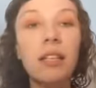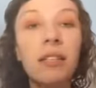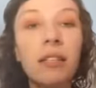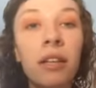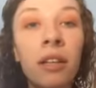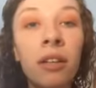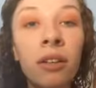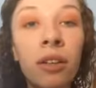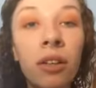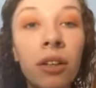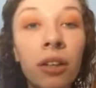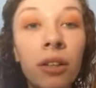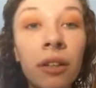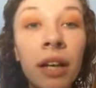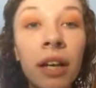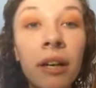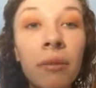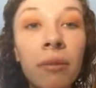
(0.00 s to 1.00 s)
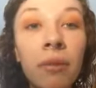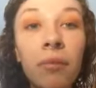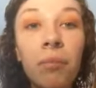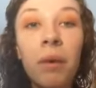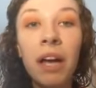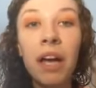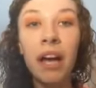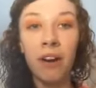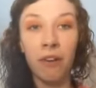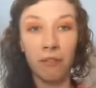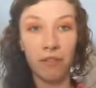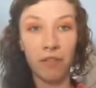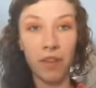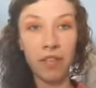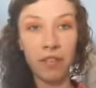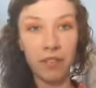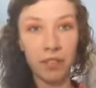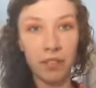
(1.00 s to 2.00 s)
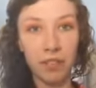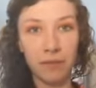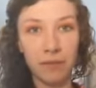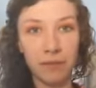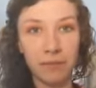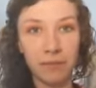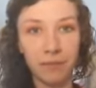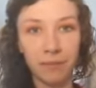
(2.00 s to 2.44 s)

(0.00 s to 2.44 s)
It's gonna look great with my outfit.